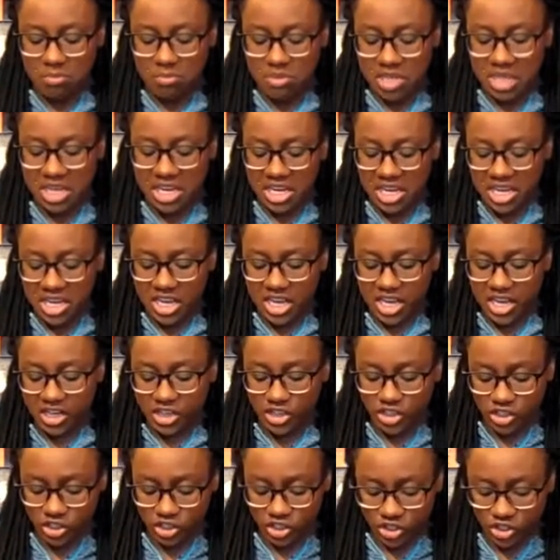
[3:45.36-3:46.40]

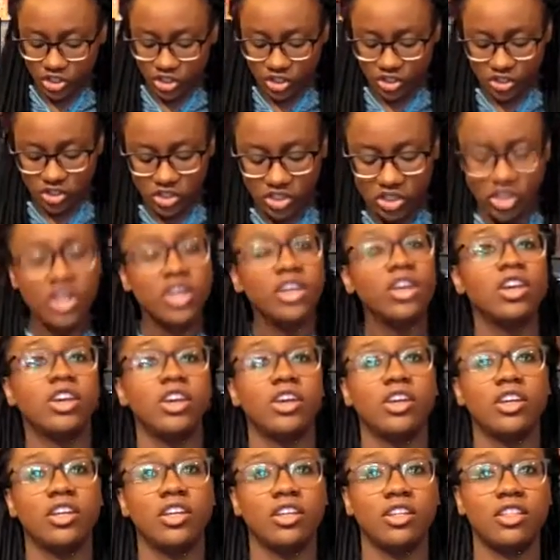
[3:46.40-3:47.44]
bloody-ish.
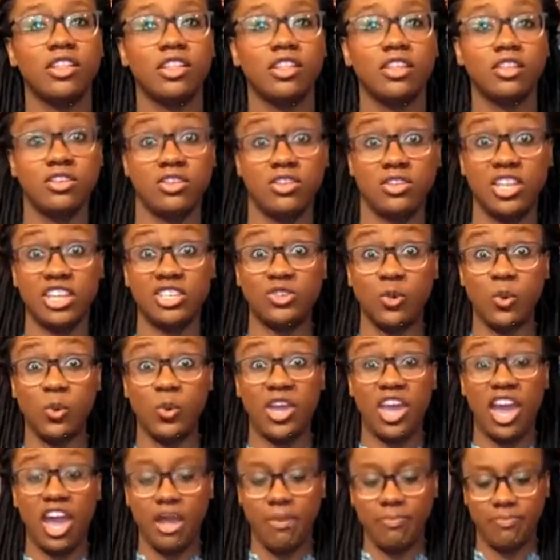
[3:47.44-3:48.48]
So that's what
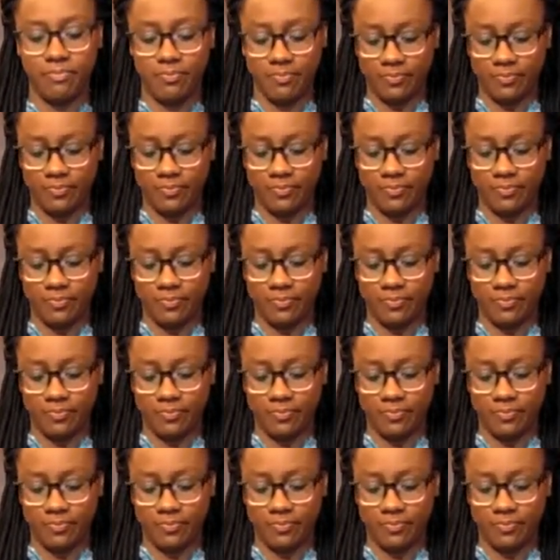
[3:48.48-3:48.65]
we got.